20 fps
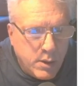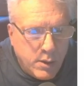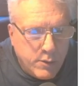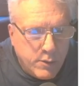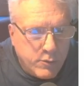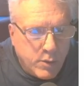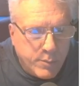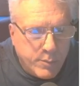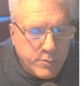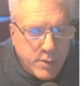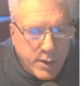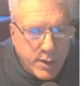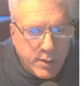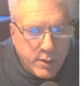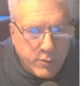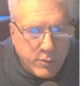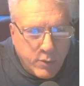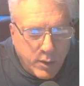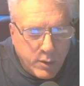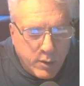So I'm trying.
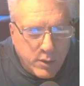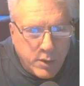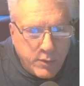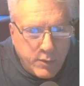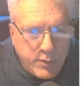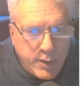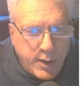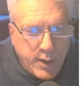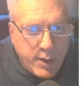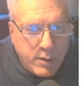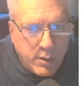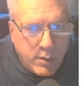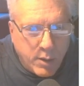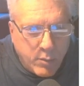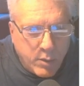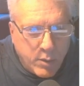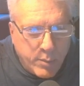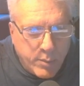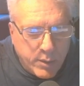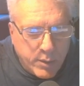So I looked at the angle. I
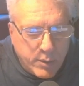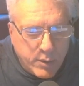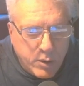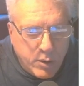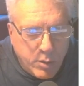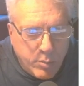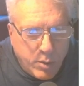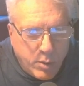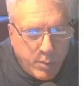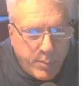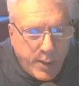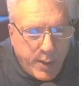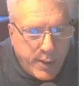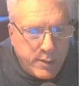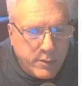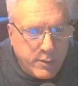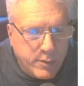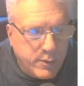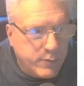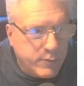want to bring the cue ball back
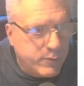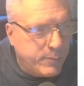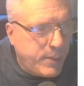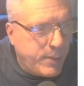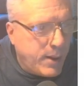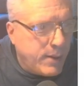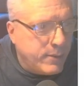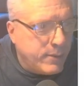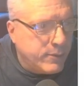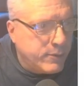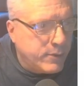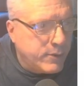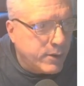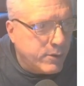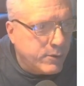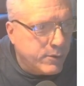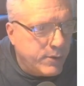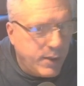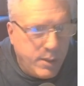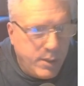to this spot in center
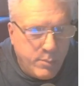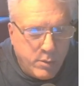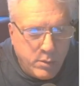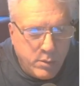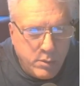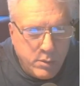table.